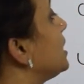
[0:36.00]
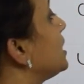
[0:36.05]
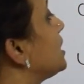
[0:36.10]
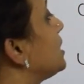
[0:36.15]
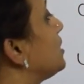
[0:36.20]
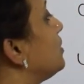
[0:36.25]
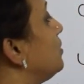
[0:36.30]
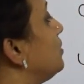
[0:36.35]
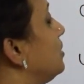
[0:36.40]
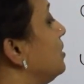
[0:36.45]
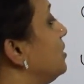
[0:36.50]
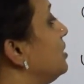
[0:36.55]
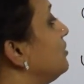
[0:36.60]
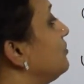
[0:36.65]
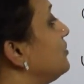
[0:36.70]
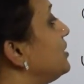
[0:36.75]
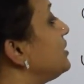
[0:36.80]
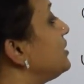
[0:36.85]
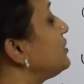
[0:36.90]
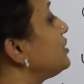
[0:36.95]
Now,
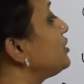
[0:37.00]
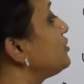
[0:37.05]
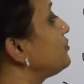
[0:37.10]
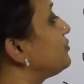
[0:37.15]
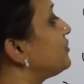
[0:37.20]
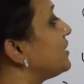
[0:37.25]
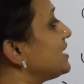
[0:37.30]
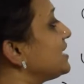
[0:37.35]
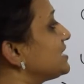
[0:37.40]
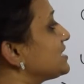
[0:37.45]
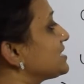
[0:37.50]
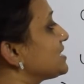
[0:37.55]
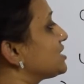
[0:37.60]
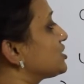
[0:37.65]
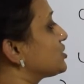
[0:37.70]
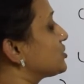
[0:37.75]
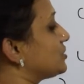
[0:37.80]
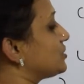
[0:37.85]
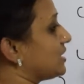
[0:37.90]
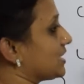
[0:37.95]
whenever you find
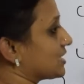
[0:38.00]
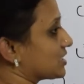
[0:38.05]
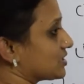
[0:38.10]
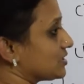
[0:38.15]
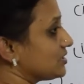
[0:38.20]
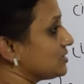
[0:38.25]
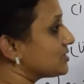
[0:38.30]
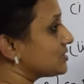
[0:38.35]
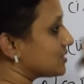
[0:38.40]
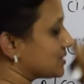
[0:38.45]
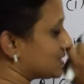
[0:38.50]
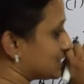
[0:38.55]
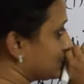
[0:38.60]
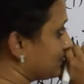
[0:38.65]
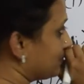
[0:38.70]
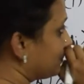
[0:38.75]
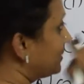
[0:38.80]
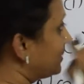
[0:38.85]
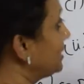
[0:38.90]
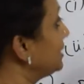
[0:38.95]
such reactions,
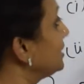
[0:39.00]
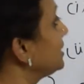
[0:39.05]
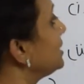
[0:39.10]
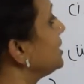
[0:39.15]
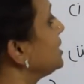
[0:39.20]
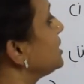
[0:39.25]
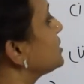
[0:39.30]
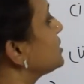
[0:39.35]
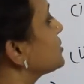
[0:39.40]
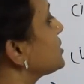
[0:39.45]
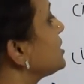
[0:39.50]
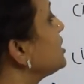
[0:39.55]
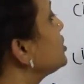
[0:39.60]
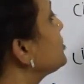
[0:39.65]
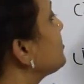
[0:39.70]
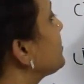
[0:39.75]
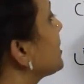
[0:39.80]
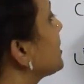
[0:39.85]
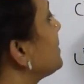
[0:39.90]
simple, try to pick